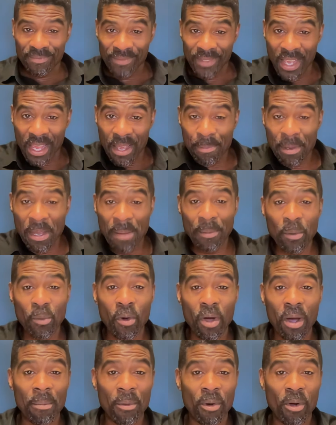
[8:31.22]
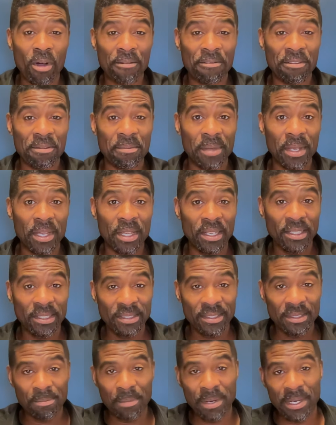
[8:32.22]
and people want more from me,
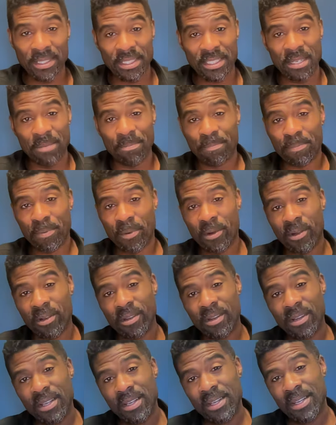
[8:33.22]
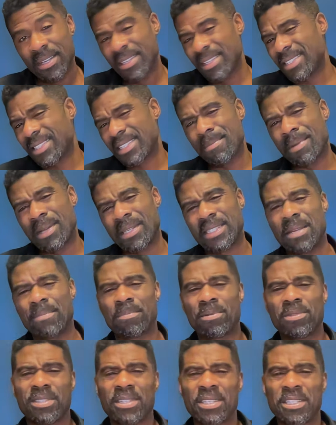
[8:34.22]
my temper, let's say my
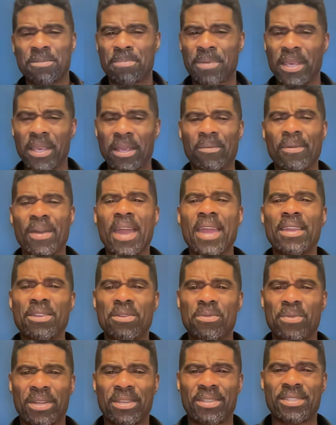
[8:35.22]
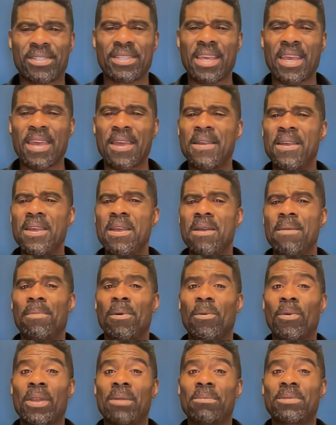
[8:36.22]
temper is this big, right? You understand.
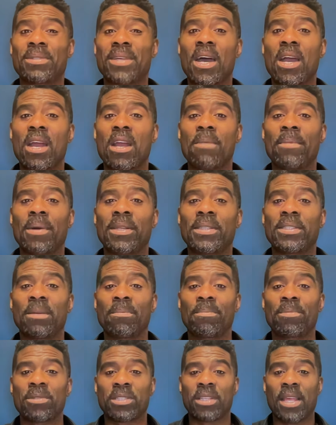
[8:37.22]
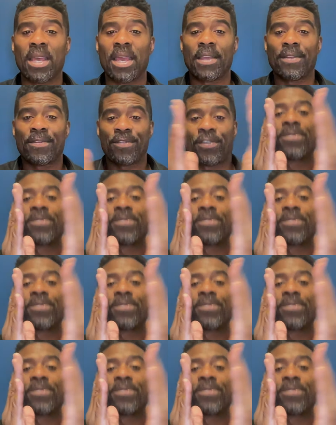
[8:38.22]
But when I'm tired, my temper's like